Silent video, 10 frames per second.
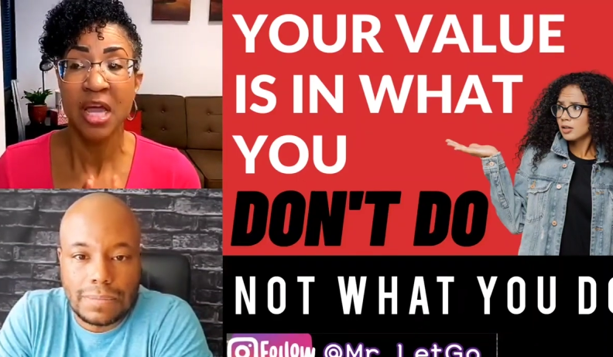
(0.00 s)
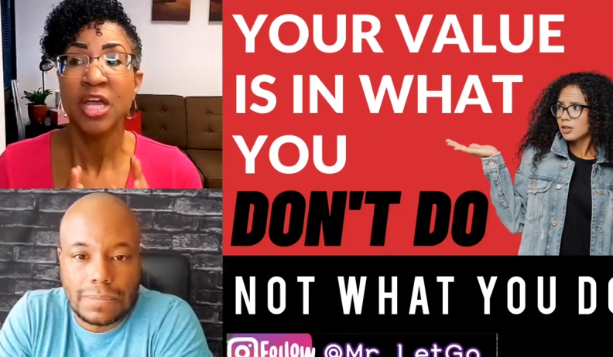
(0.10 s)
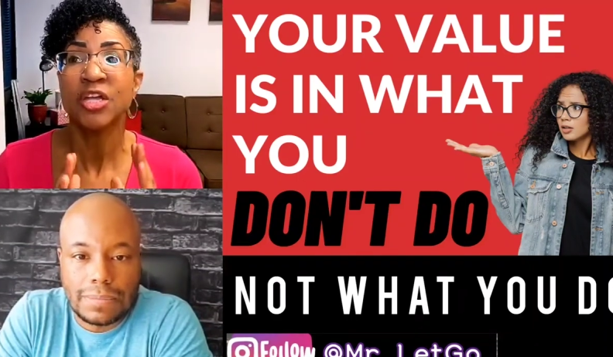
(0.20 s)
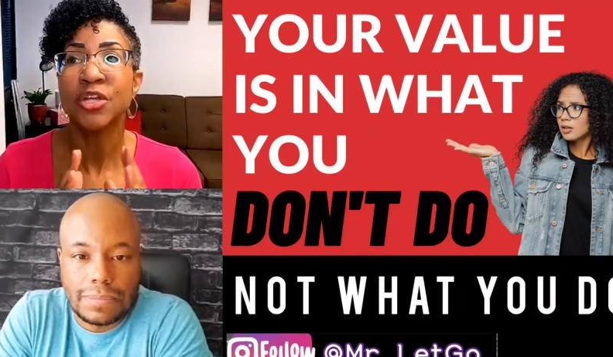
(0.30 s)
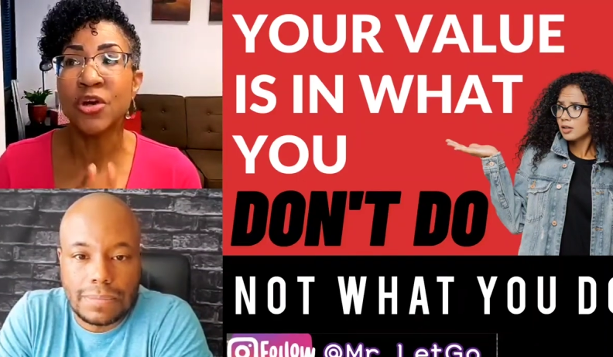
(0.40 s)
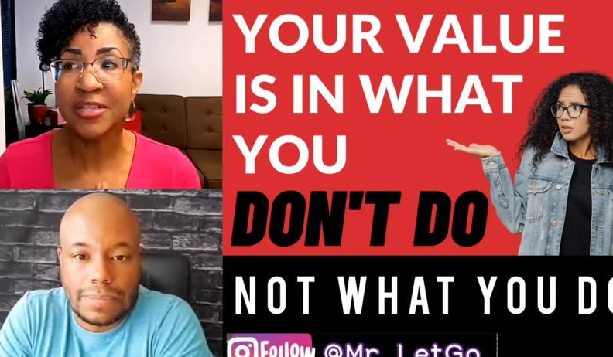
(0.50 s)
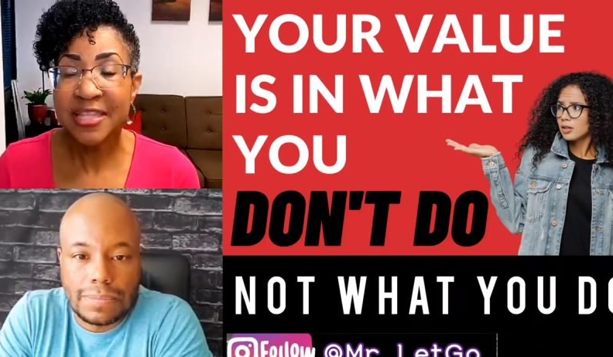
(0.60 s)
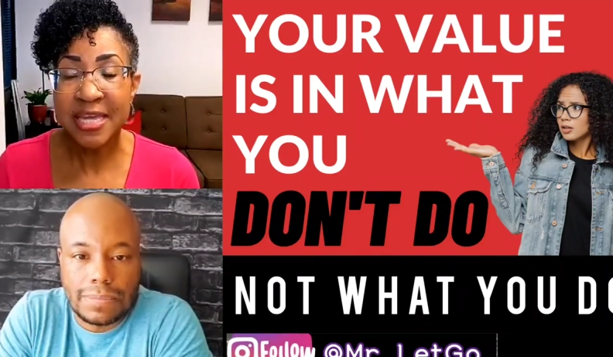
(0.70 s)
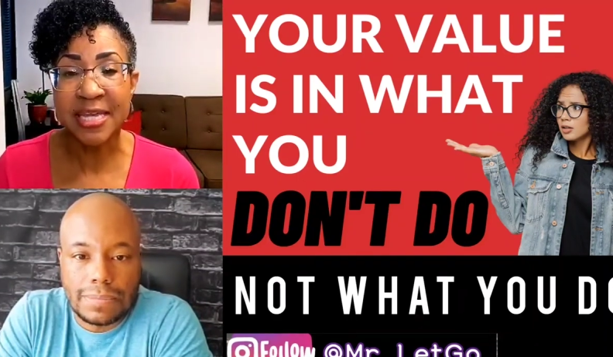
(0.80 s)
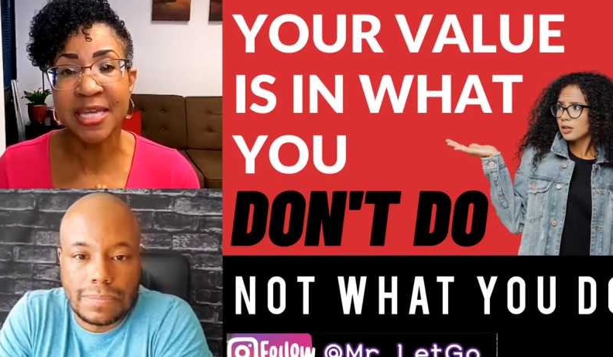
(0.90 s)
Speaker 1: You're
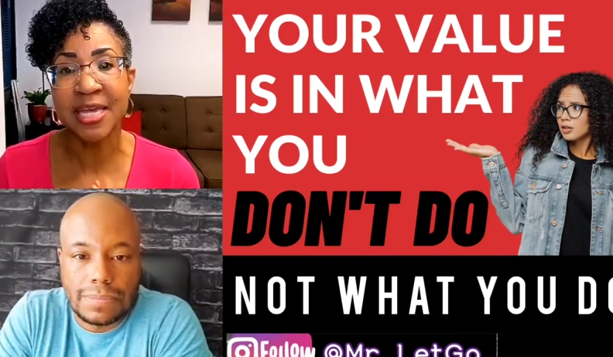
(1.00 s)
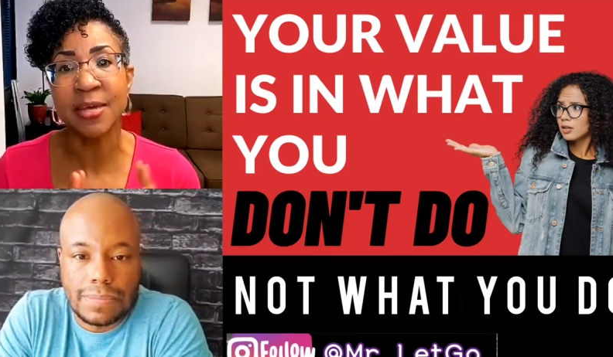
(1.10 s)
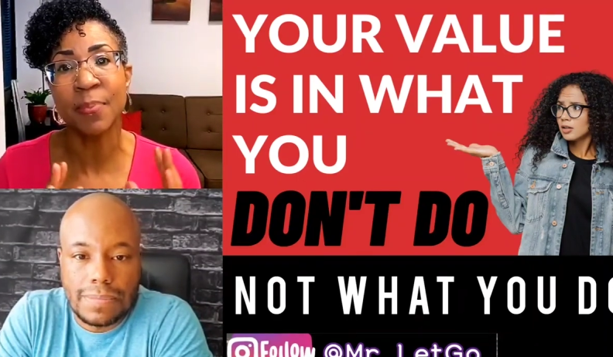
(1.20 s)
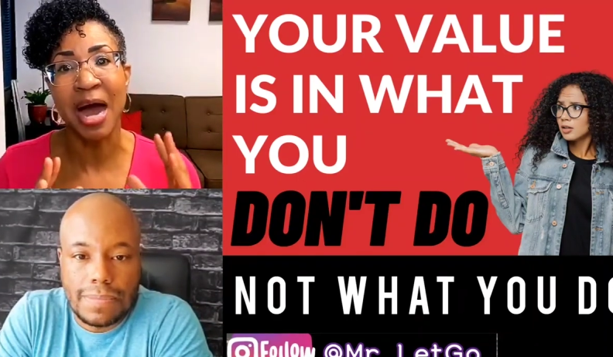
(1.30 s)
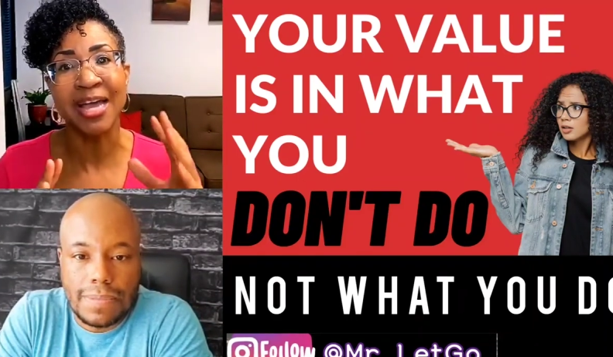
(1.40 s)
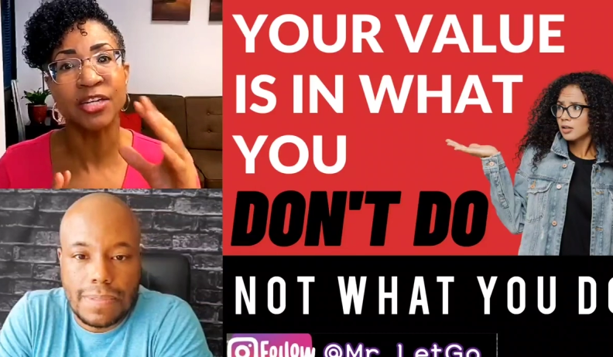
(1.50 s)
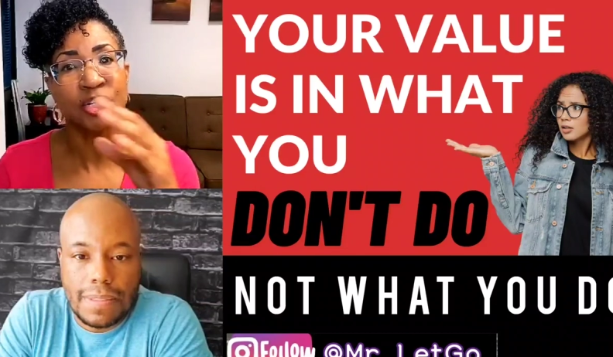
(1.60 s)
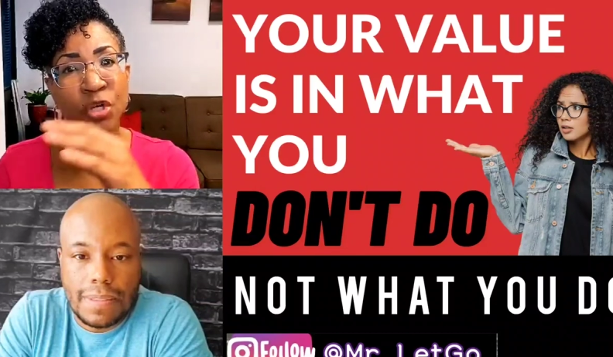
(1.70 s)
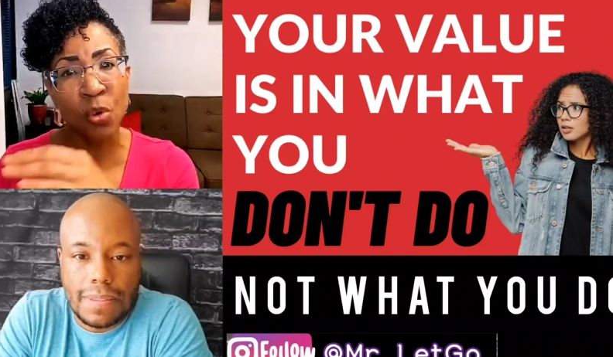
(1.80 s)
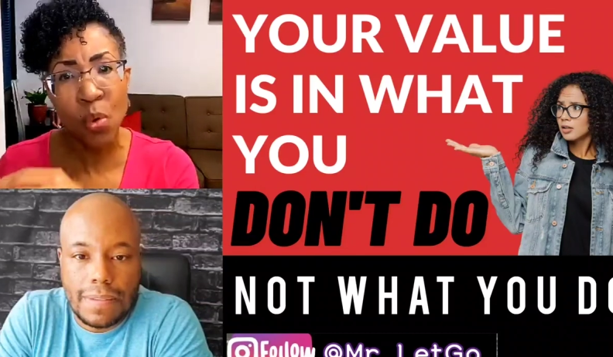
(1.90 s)
thinking by
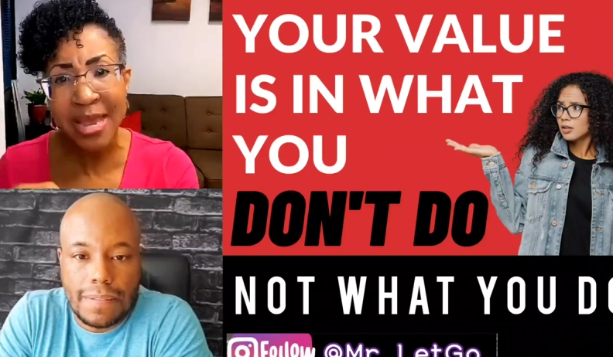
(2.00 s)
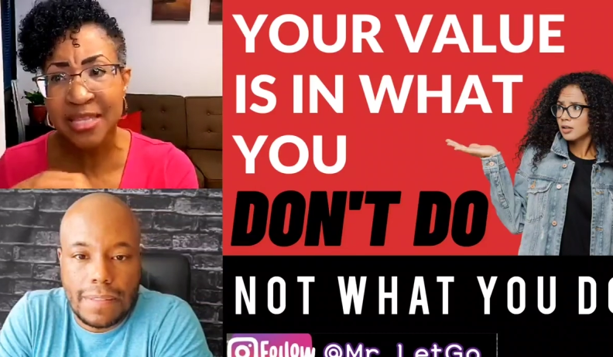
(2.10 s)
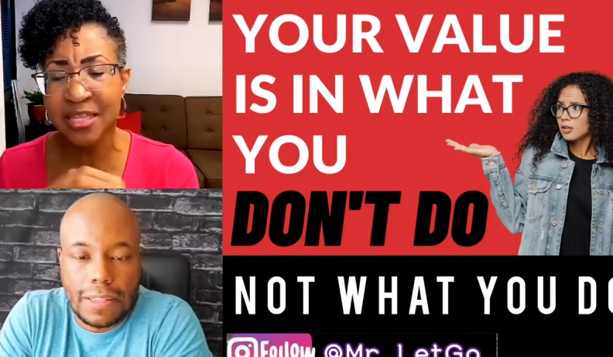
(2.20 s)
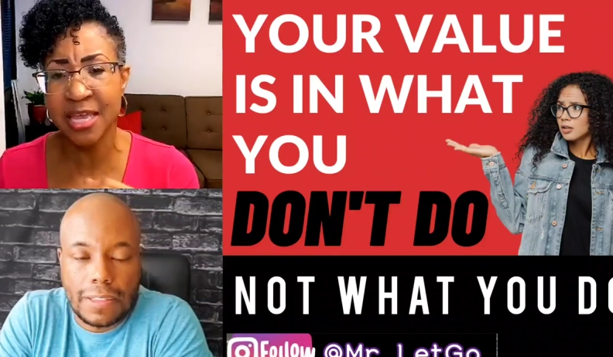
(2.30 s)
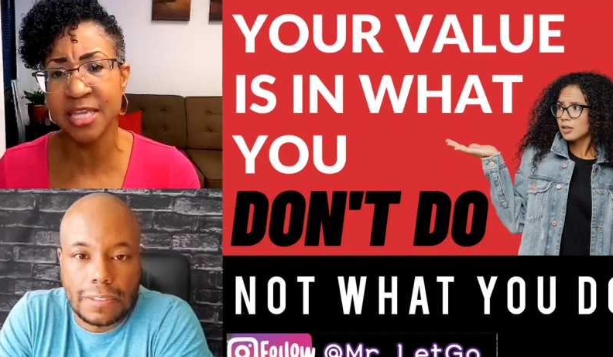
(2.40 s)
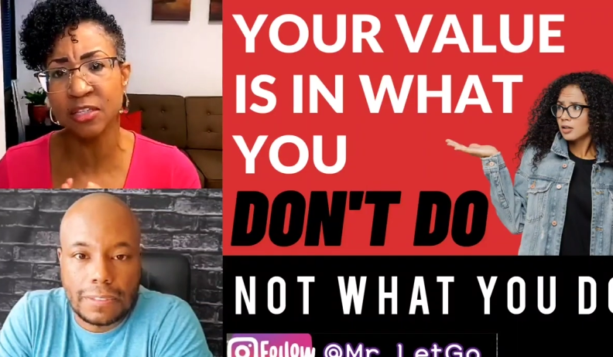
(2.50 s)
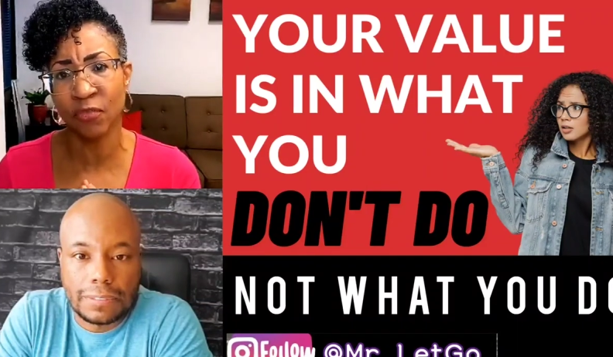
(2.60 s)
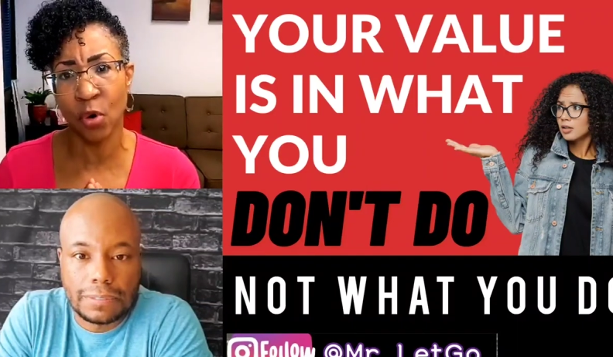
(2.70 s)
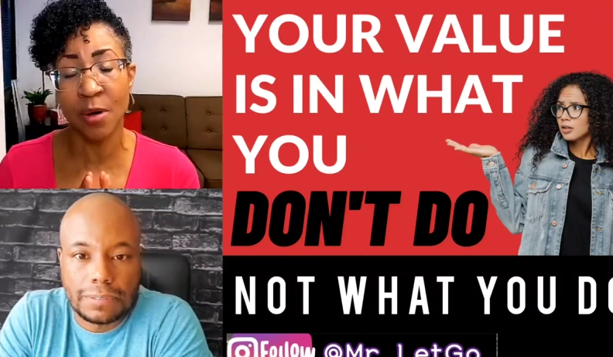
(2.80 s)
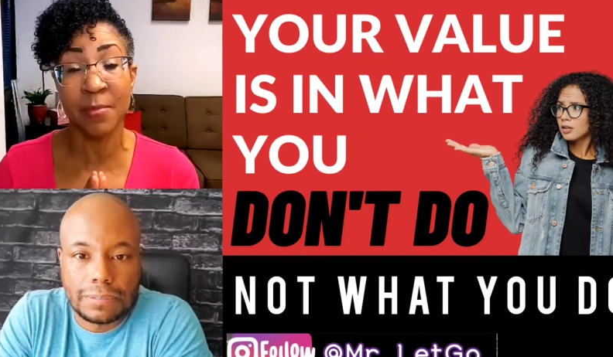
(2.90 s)
doing things
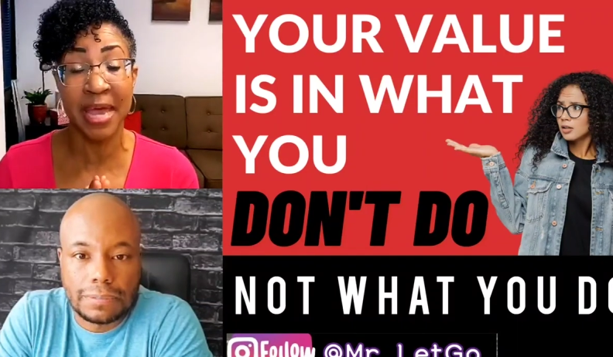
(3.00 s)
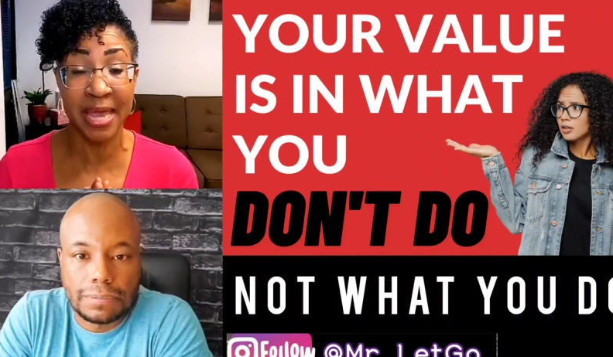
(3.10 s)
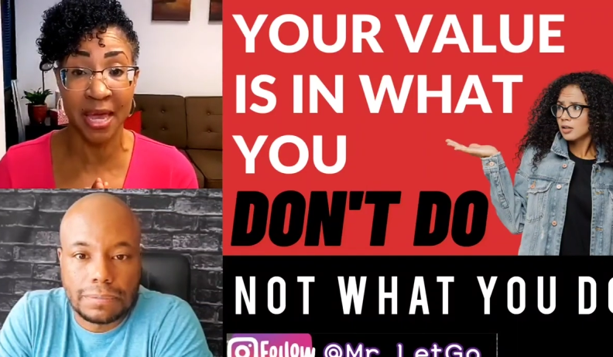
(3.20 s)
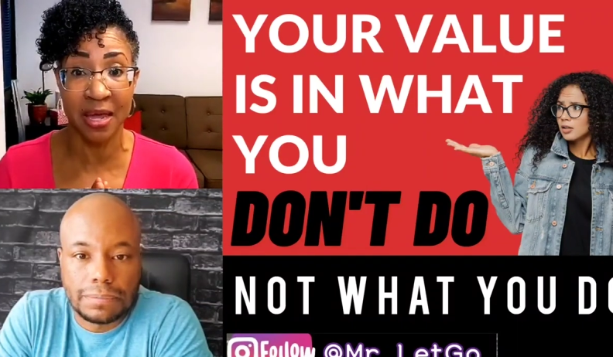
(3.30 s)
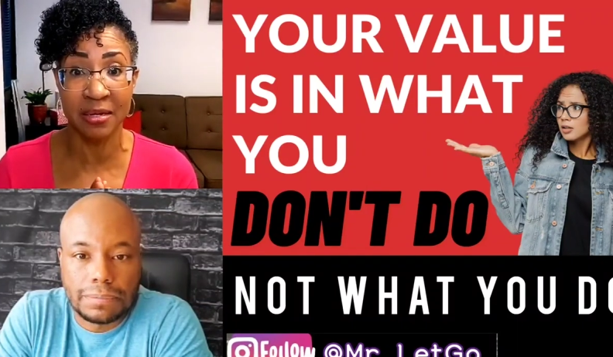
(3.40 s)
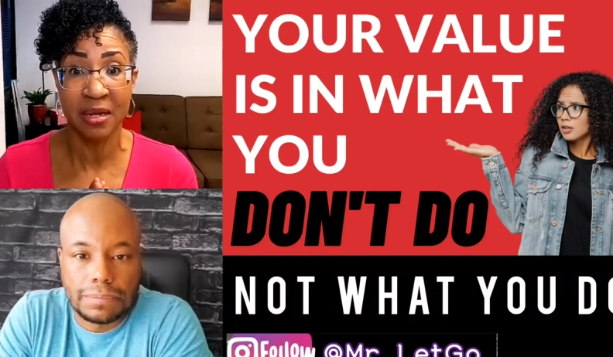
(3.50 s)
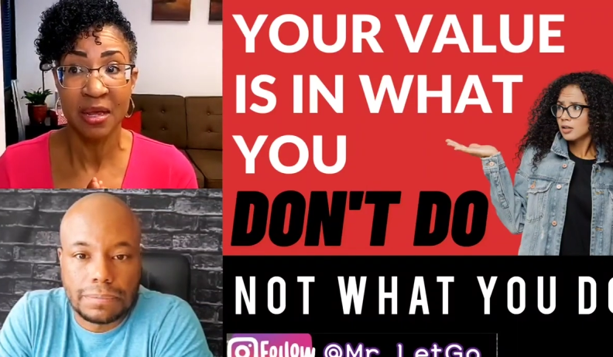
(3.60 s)
for a man,